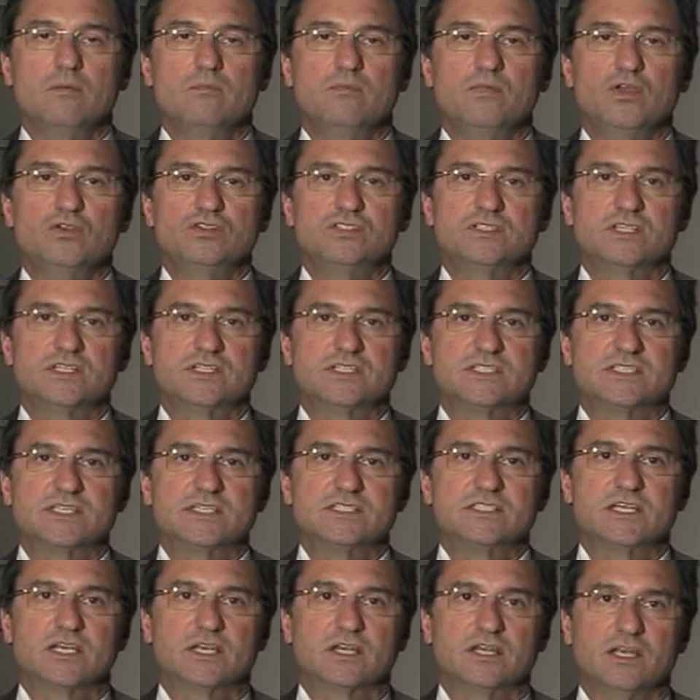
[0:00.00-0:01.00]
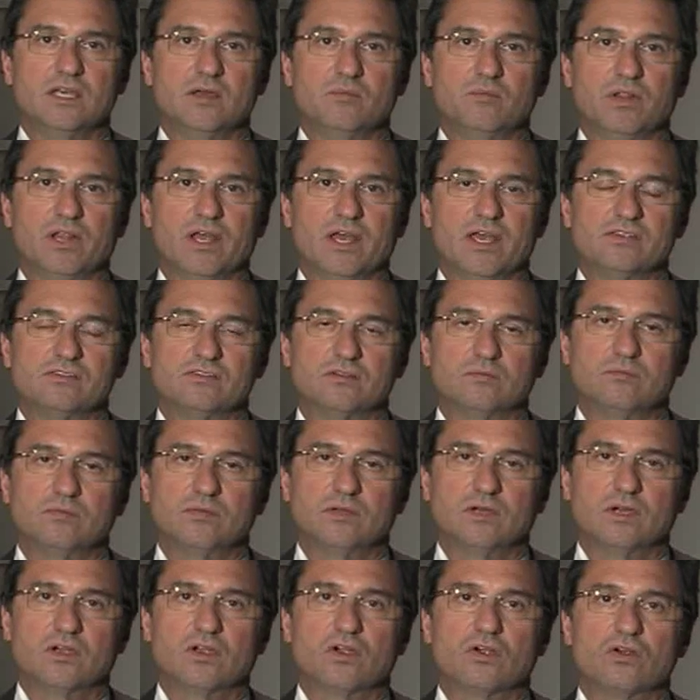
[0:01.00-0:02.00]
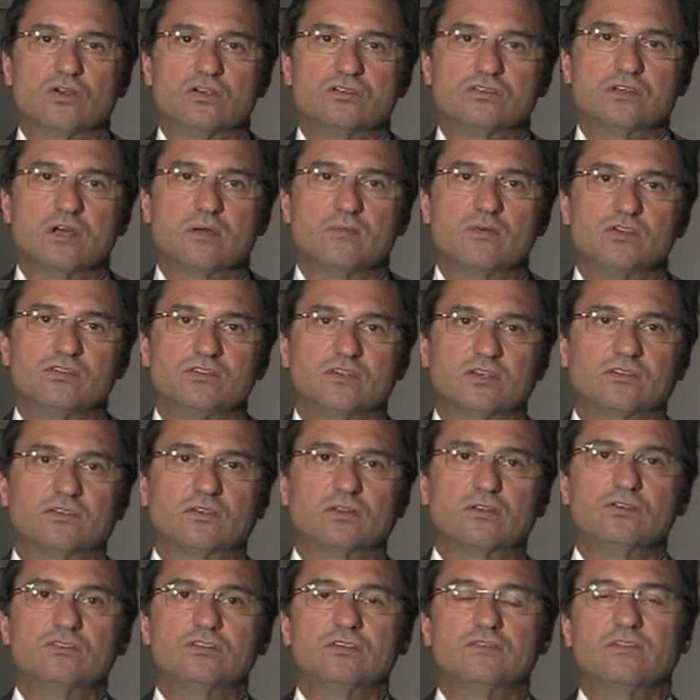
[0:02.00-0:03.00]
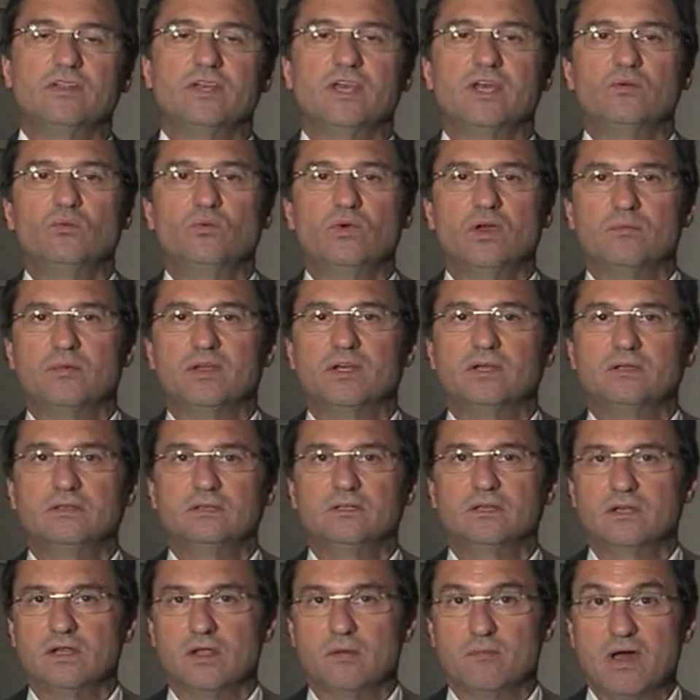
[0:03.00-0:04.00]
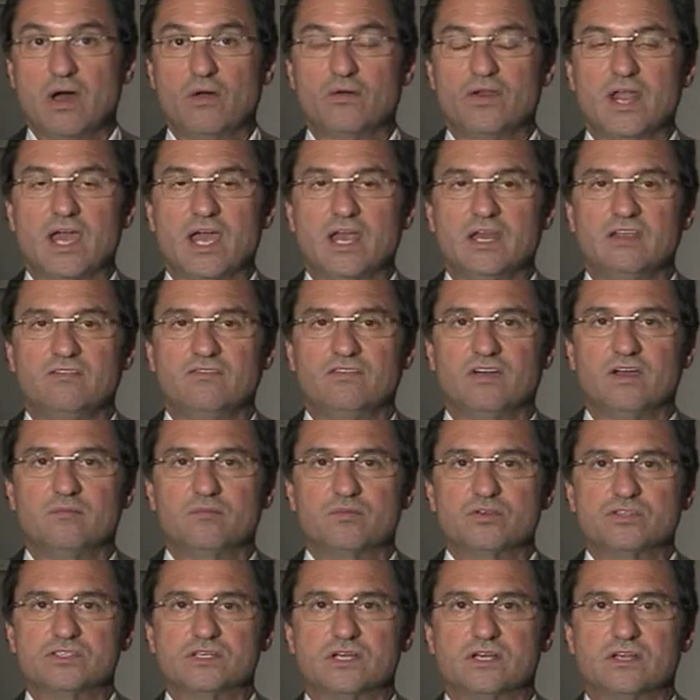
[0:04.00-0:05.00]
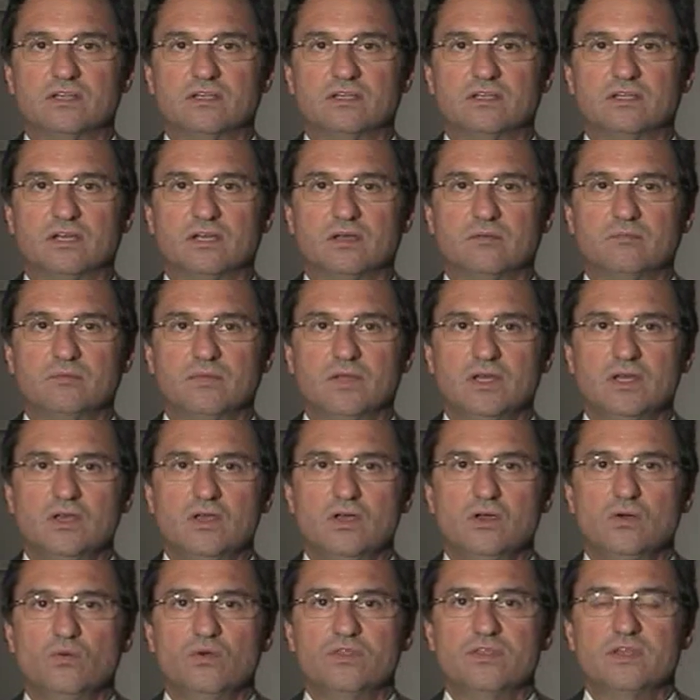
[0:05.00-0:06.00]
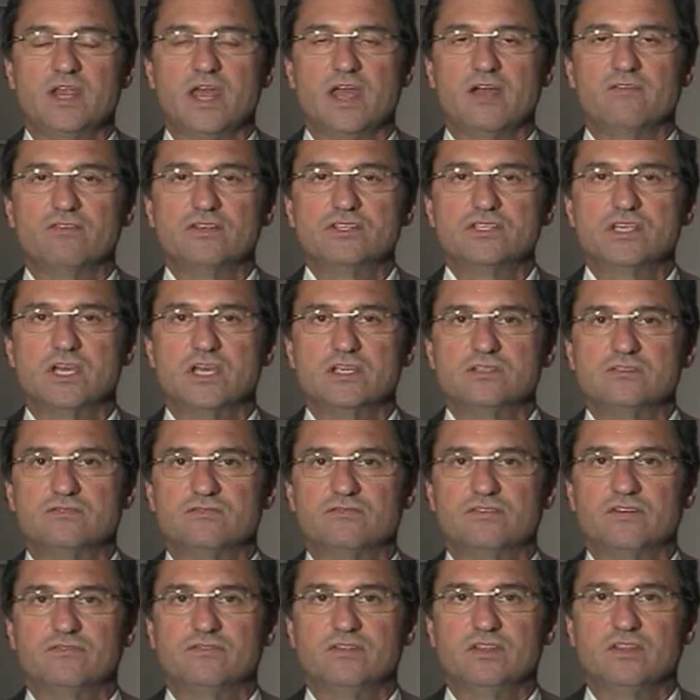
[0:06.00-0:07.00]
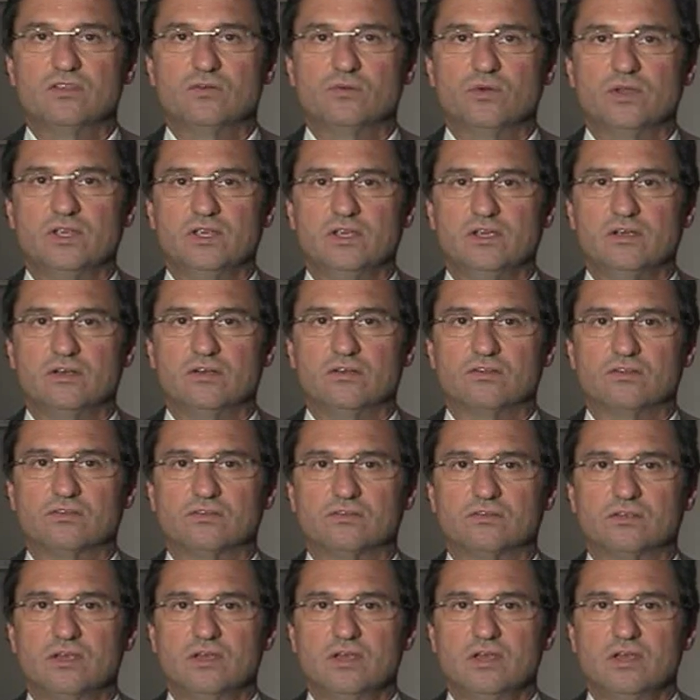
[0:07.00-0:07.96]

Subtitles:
Mucinous cystic neoplasm occurs almost exclusively in women, about 95% of the time, with an average age of 53 years.